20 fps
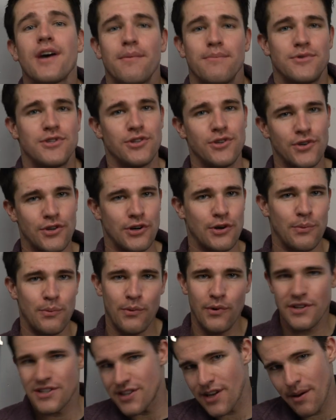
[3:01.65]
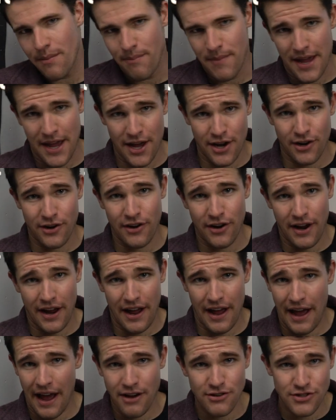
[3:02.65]
up, dude, or what's up, man, or
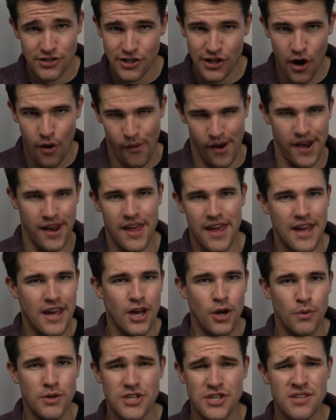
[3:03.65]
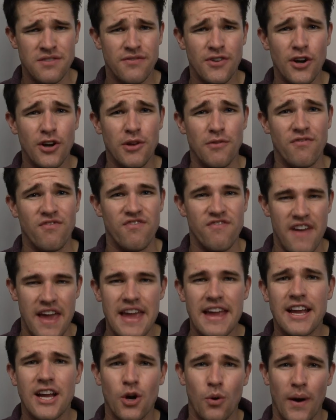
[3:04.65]
how's it going, which is a very
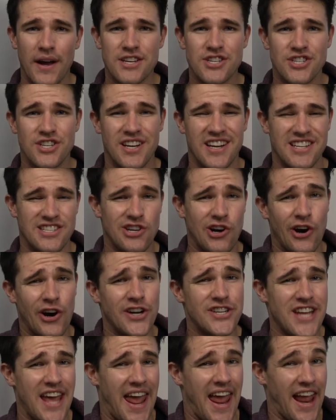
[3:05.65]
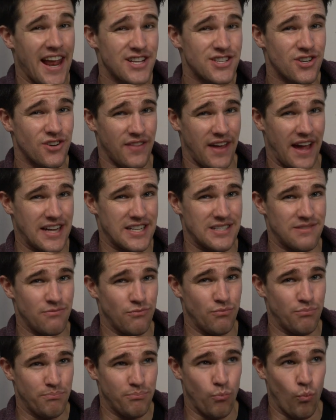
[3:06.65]
vague question, it's hard to answer that
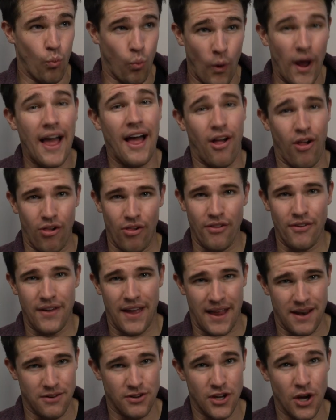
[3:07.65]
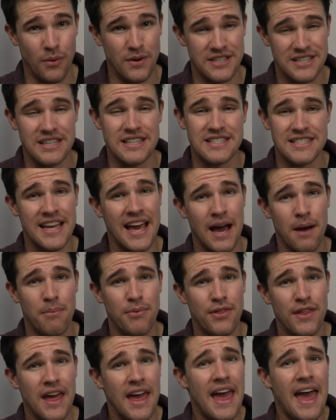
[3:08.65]
well and go into
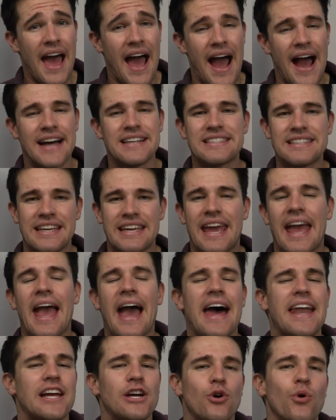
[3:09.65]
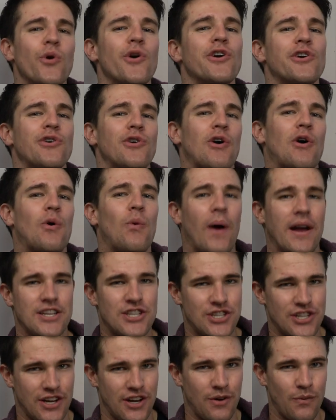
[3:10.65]
depth, ask a categorical
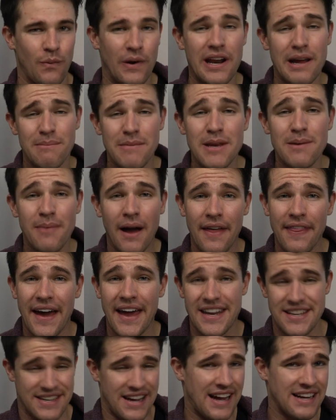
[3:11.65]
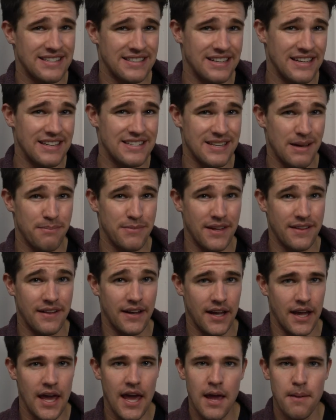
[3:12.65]
question. What I mean by that is asking something
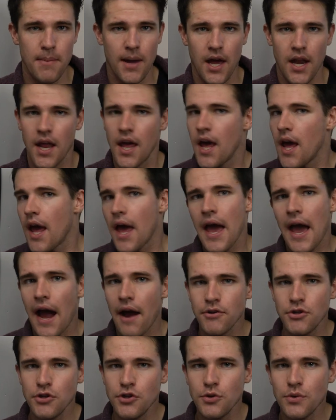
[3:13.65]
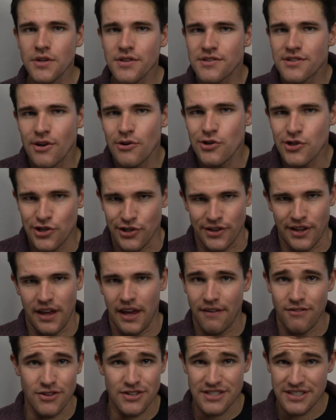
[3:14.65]
like, hey man, how are you doing socially?
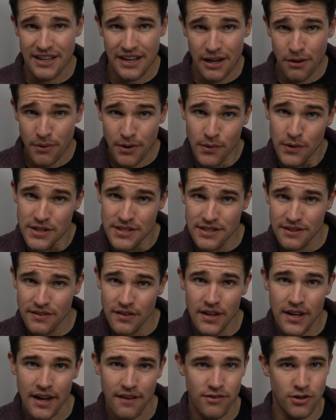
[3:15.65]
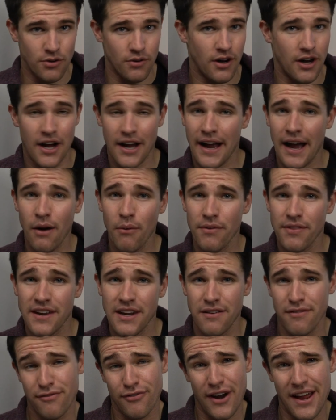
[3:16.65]
Have you seen anyone recently? Have you hung out with
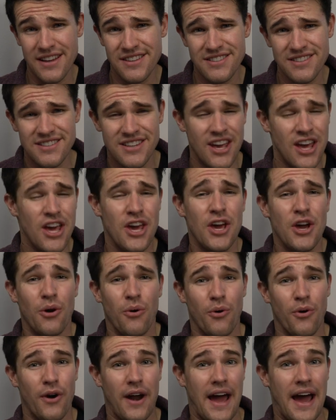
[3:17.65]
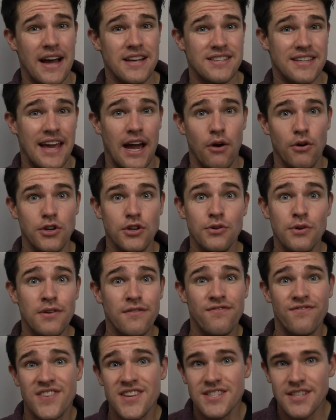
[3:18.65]
any friends? Or ask, how are you
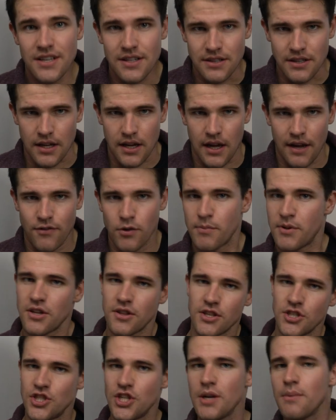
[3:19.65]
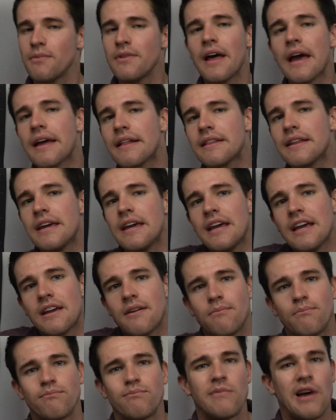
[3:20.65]
doing physically? Have you been to the gym
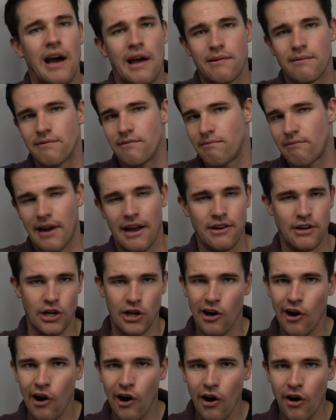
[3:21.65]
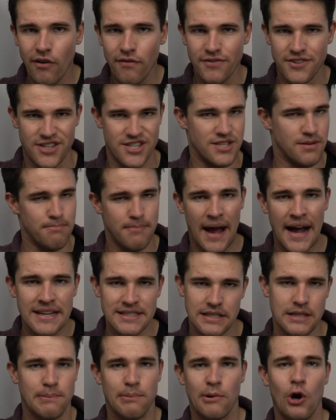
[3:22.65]
lately? Gotten around to golf, done some
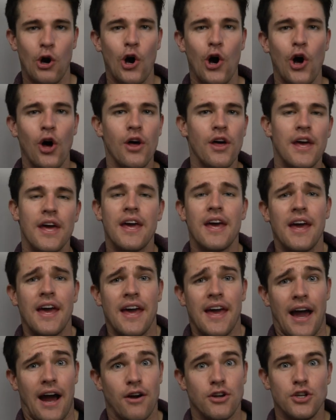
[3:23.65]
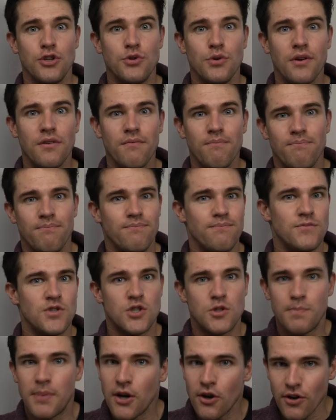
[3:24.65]
basketball? How are you doing
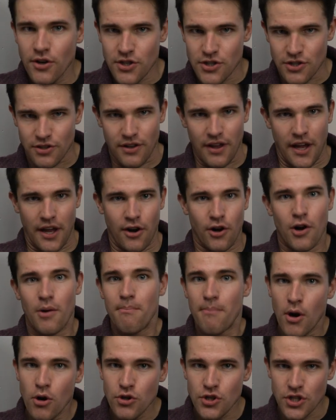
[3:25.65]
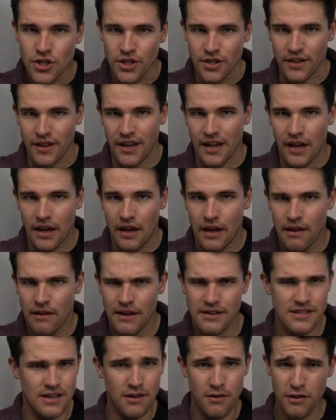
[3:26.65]
spiritually or emotionally?
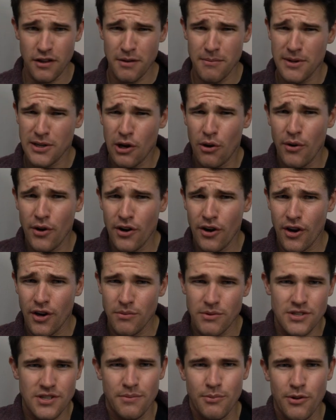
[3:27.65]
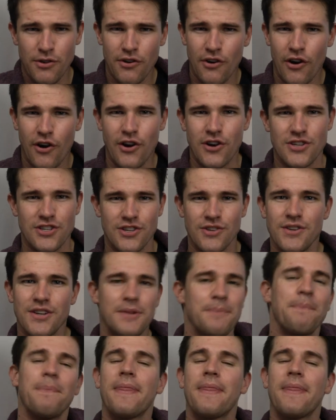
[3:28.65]
Has anything been going on? What's up with your heart, dude?